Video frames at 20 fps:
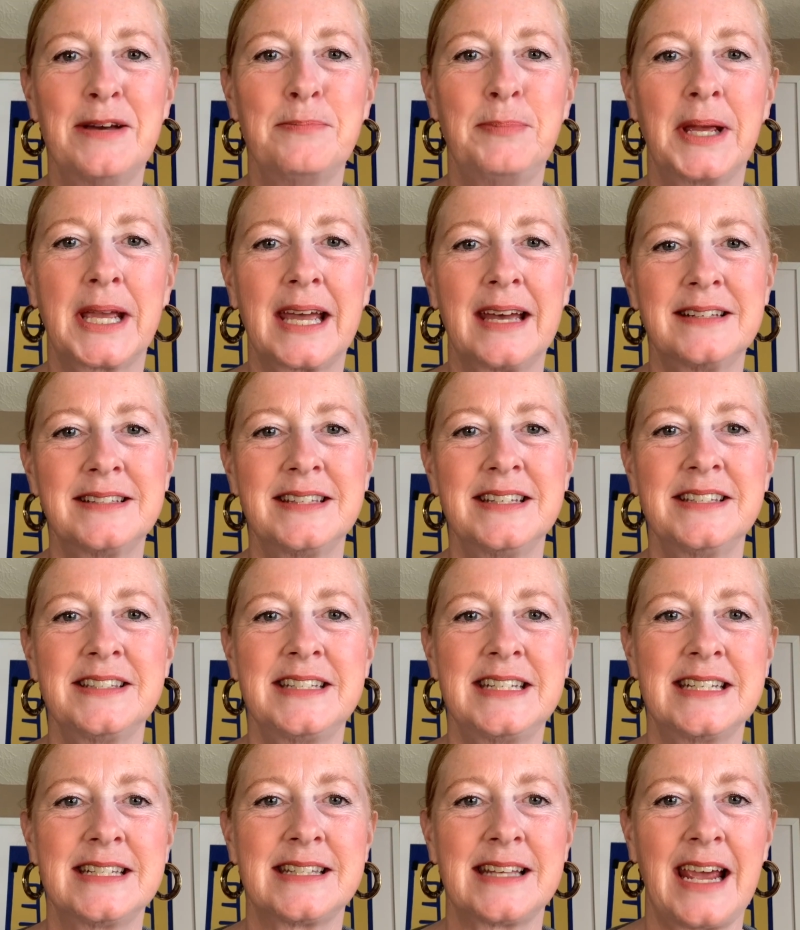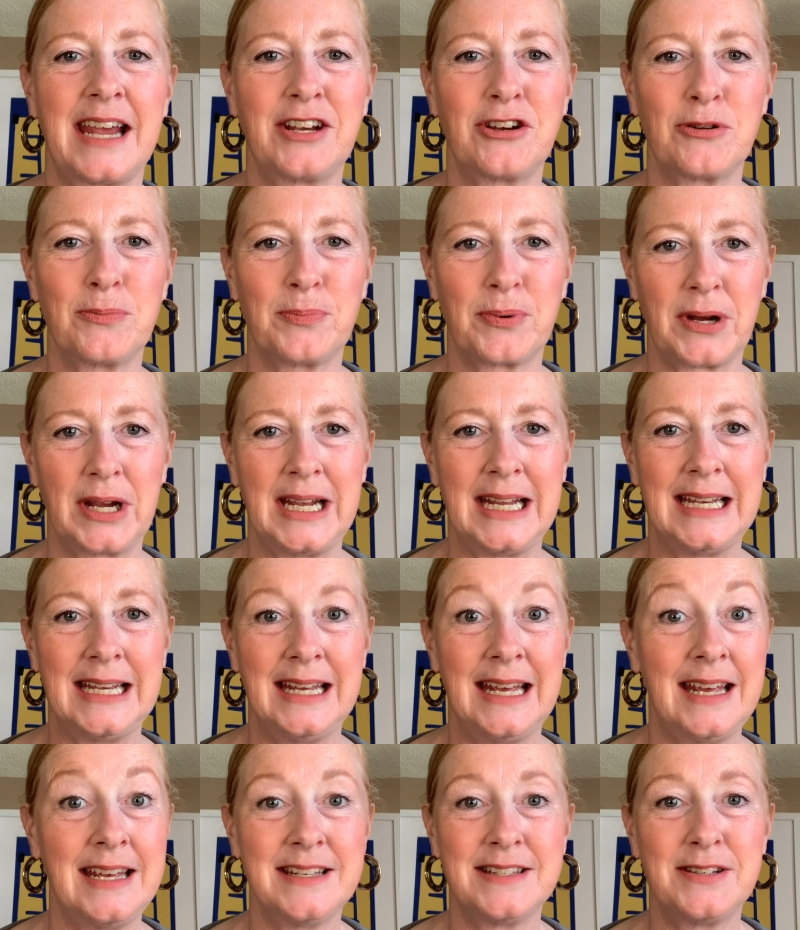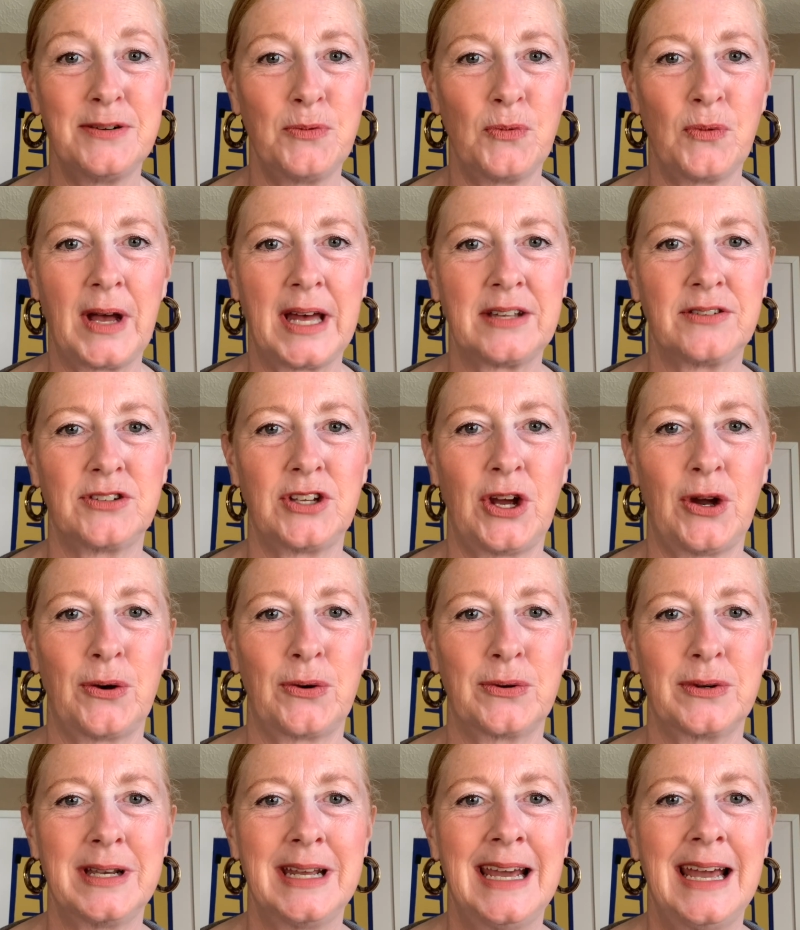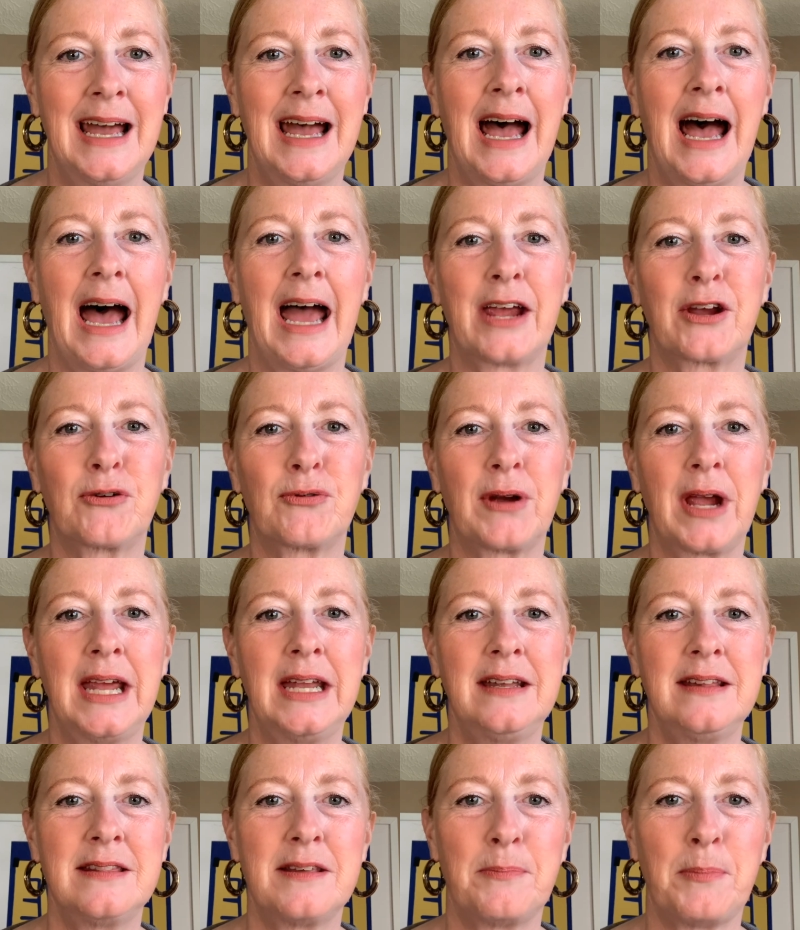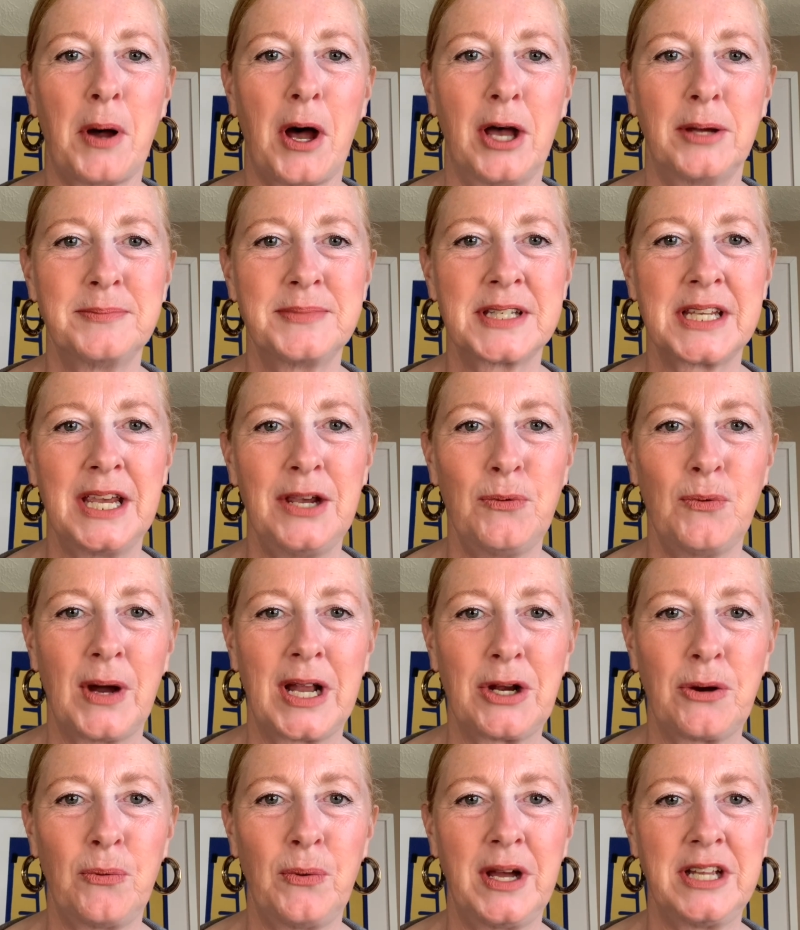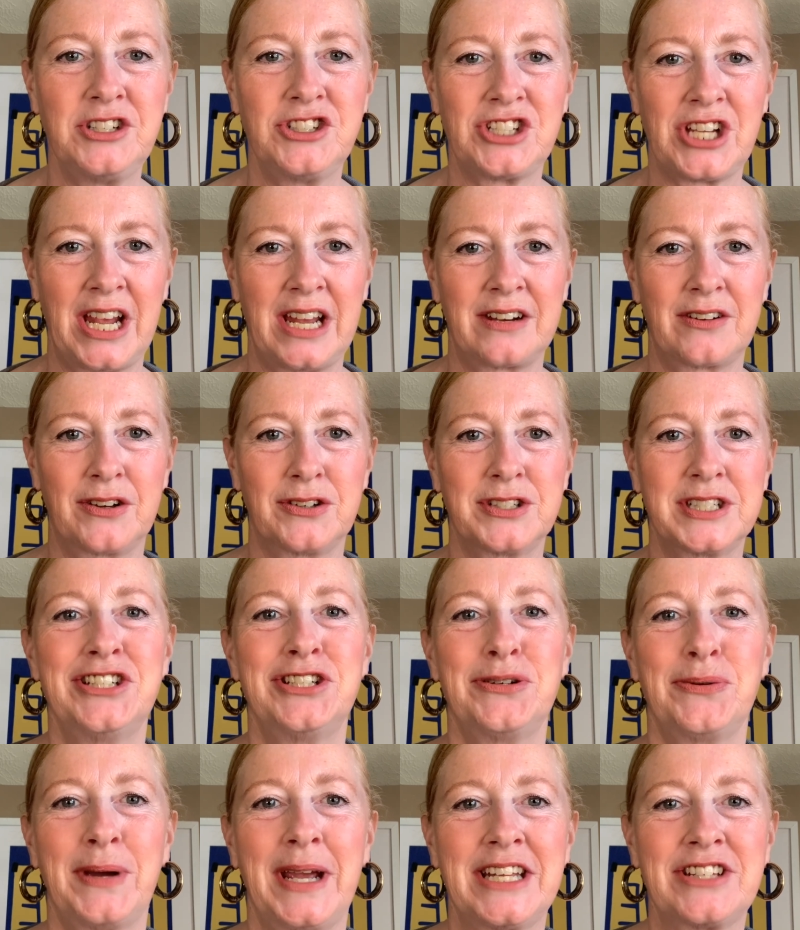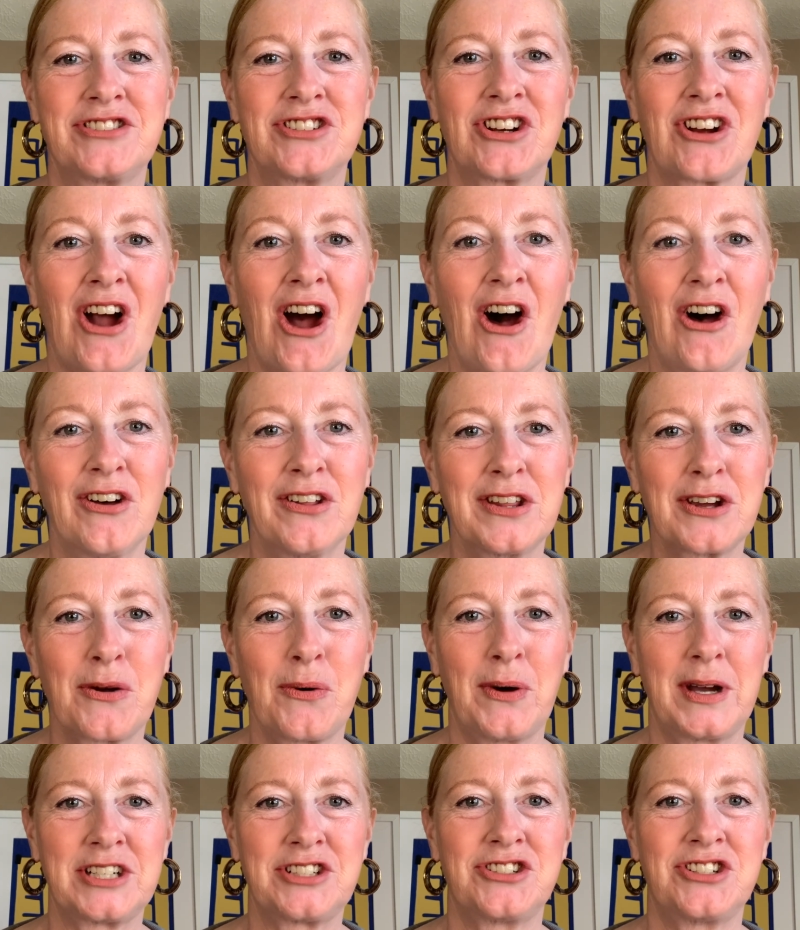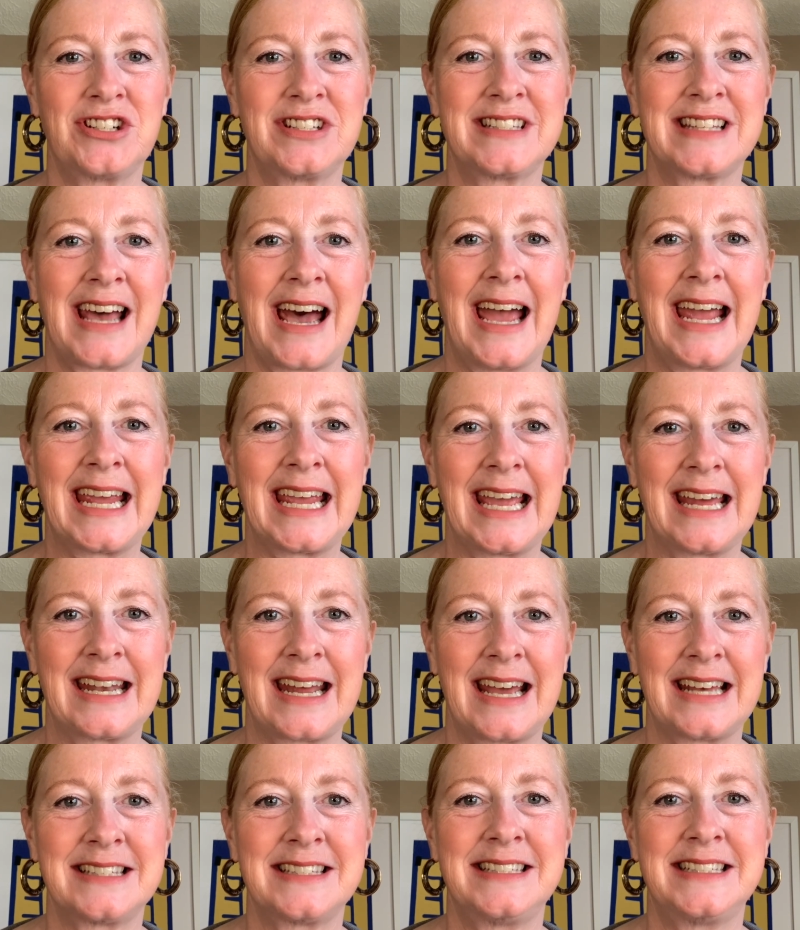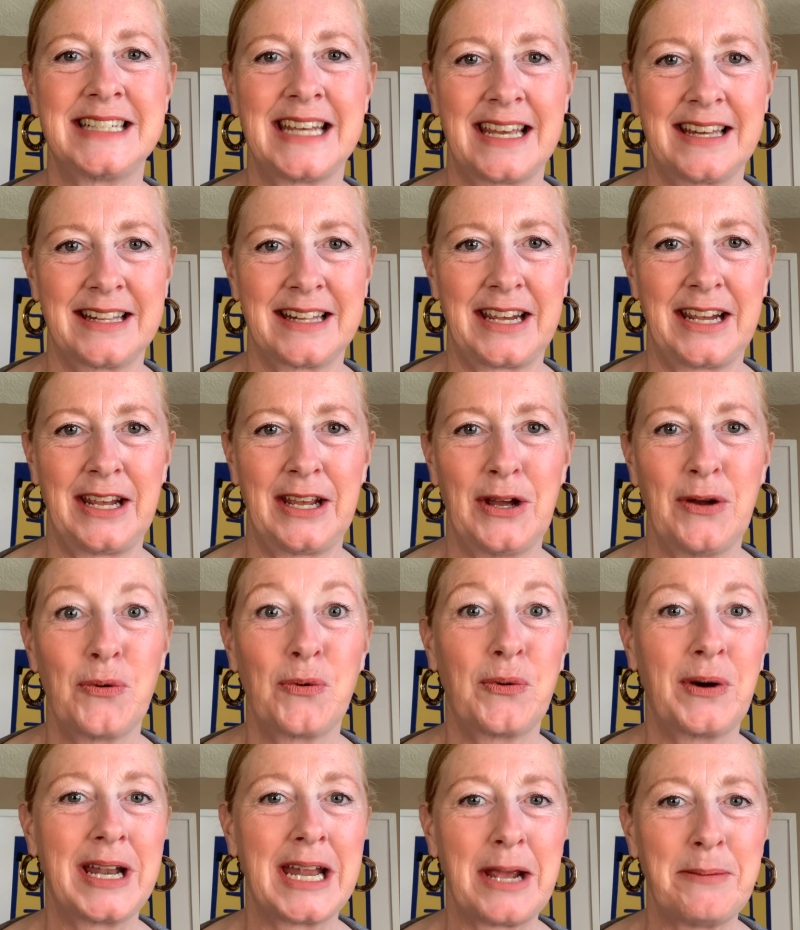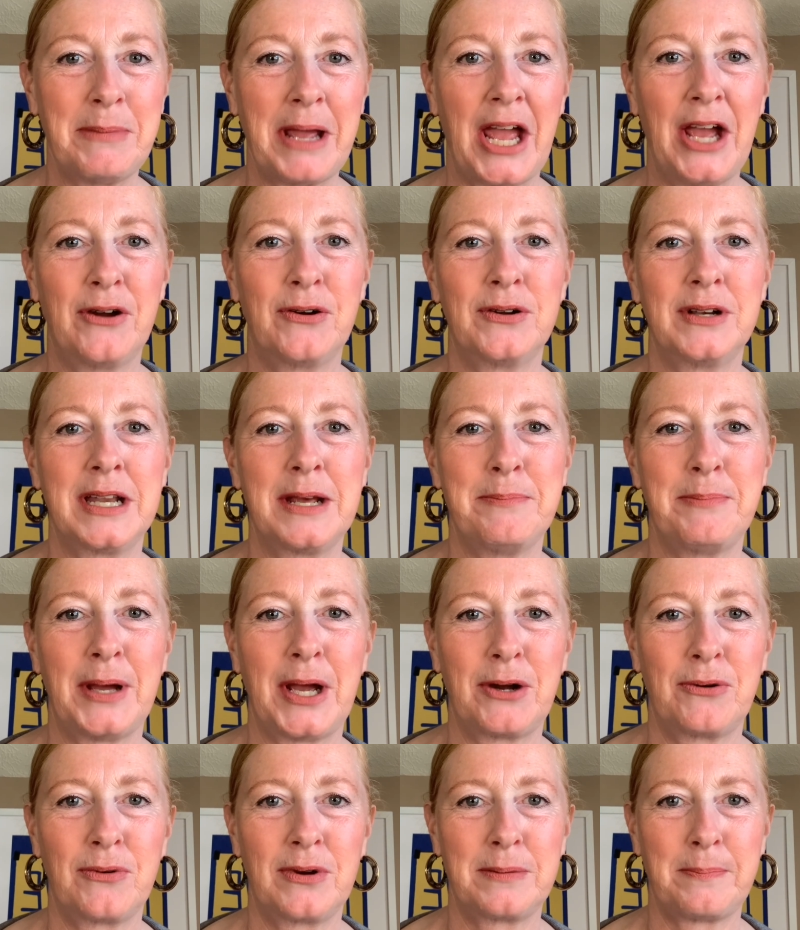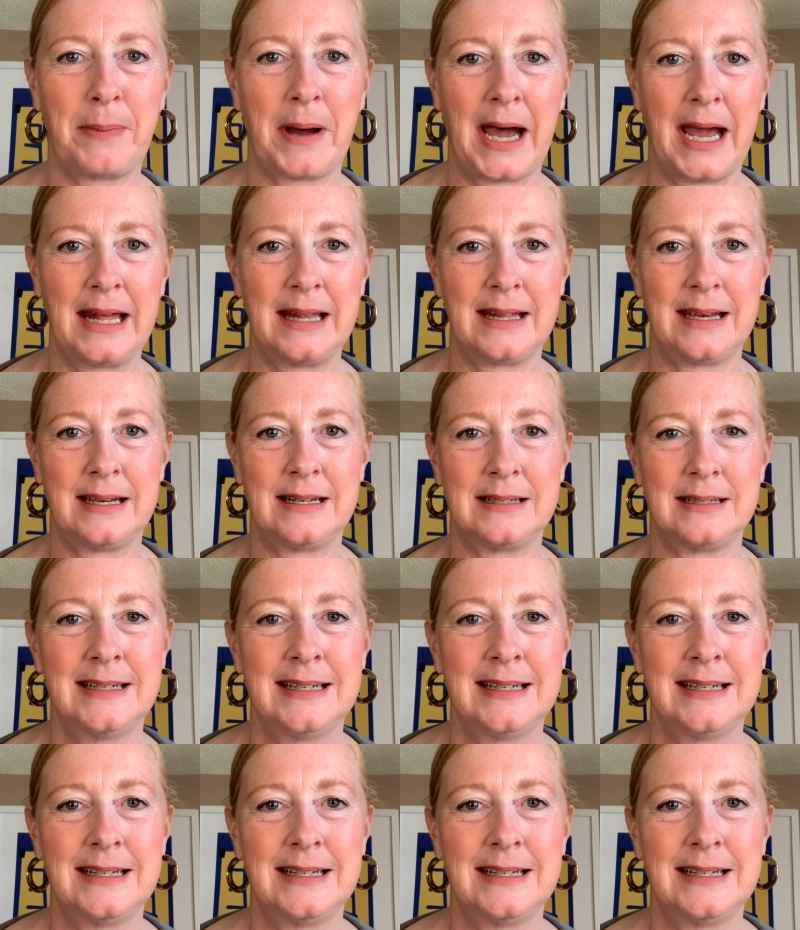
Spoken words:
Because this designer breed isn't well known, I created the Pomsky 101 channel to answer all the questions I get asked daily when I'm out and about with Pilot.